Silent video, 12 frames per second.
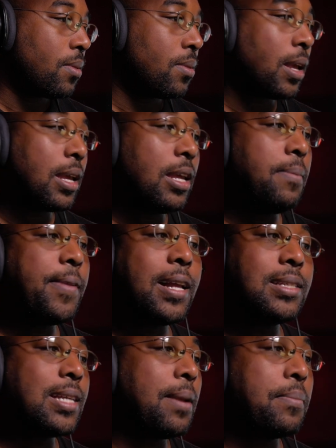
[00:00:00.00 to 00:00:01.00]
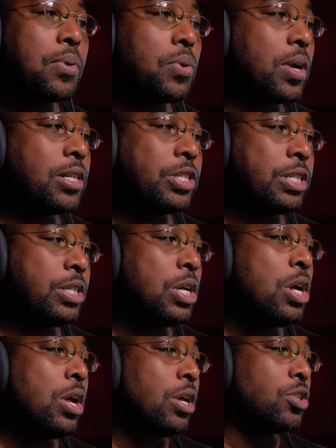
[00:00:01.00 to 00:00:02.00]
they keep that same progression
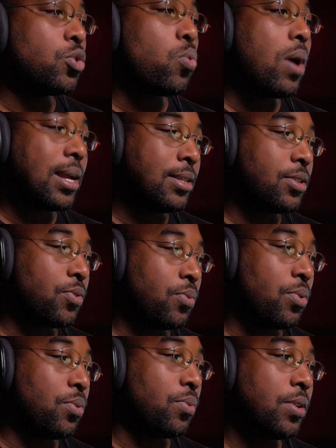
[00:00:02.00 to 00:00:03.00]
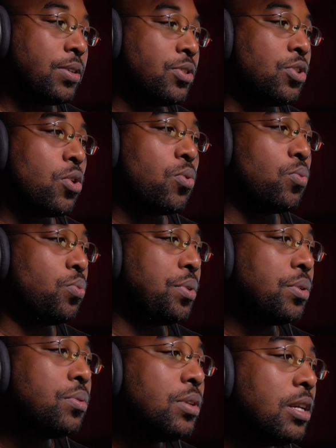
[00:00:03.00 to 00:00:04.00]
twice through. There's no
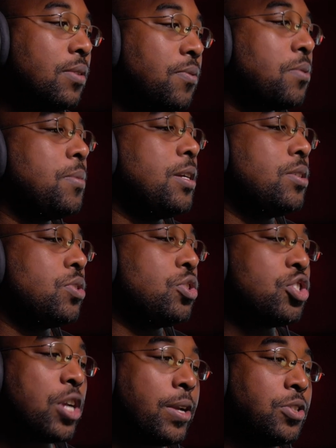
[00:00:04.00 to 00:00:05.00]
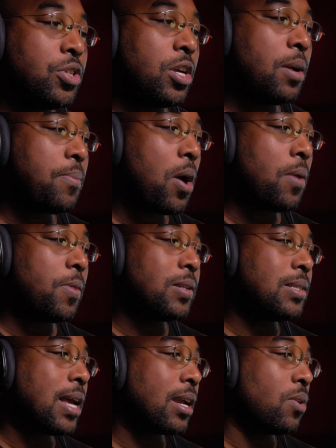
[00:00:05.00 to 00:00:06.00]
real need for me to change it up on the
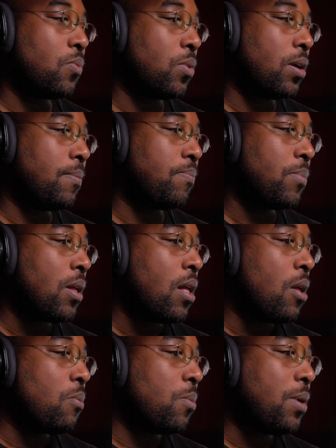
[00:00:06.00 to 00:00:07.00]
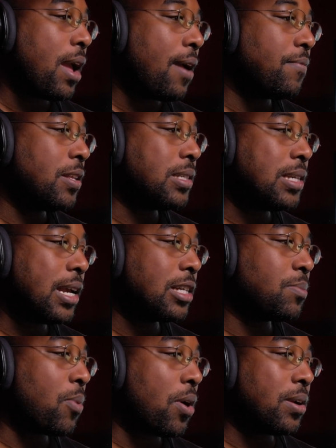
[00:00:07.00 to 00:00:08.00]
second one. When we have this next
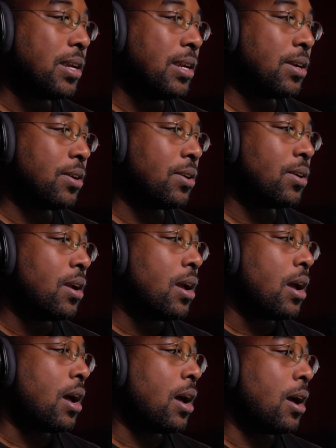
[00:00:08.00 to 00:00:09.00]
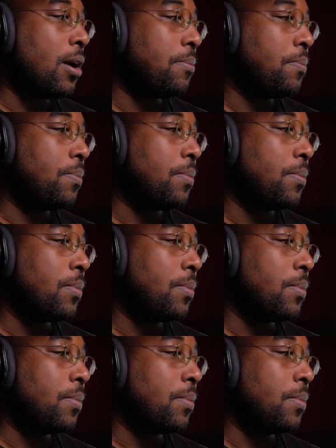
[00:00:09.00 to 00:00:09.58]
part here, um,